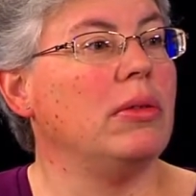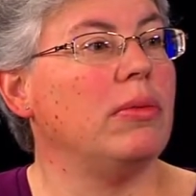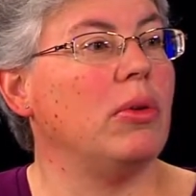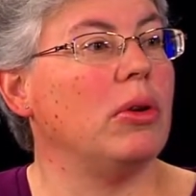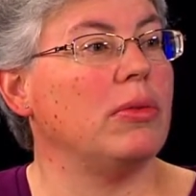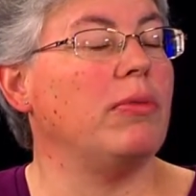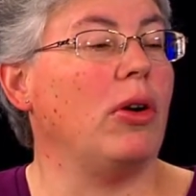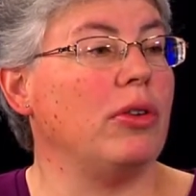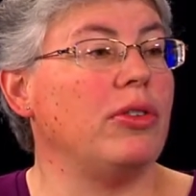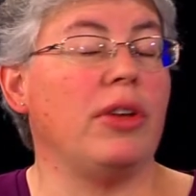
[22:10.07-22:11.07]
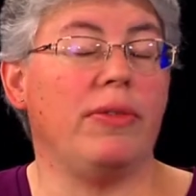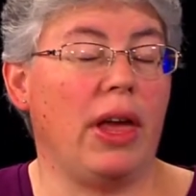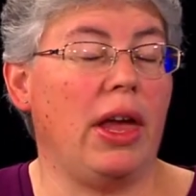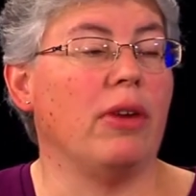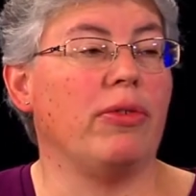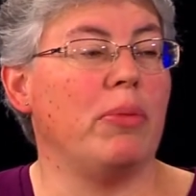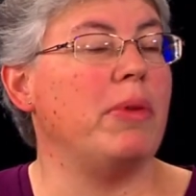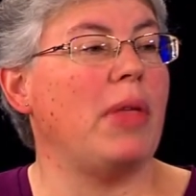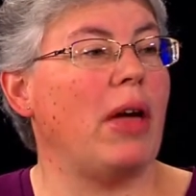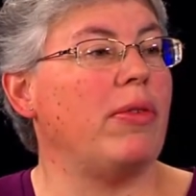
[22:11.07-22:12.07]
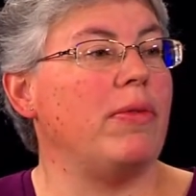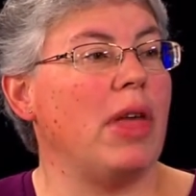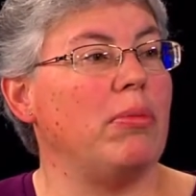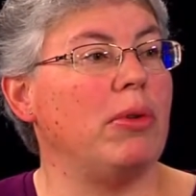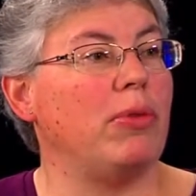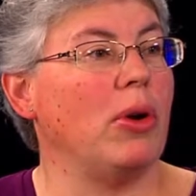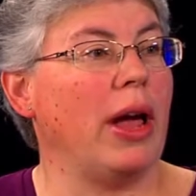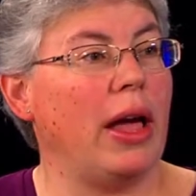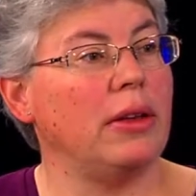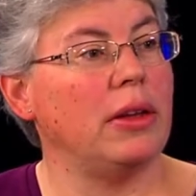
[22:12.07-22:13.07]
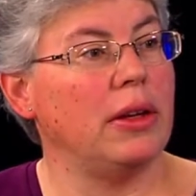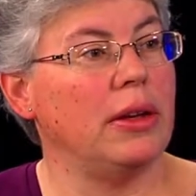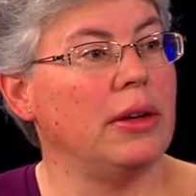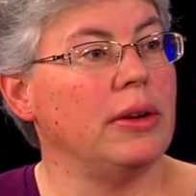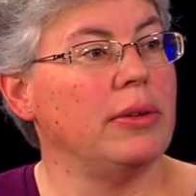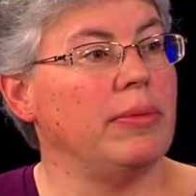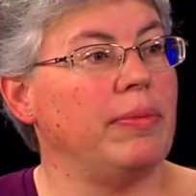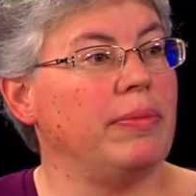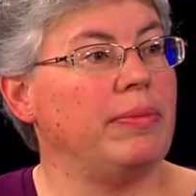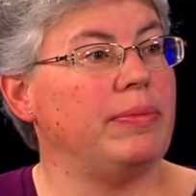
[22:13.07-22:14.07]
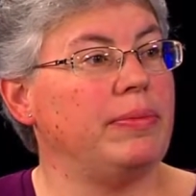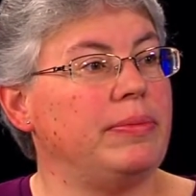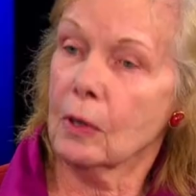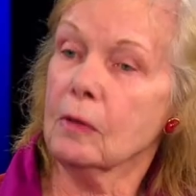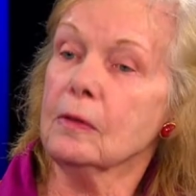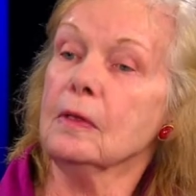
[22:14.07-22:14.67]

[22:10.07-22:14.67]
for voters if they hear from enough of them beforehand. Mm-hmm. Well,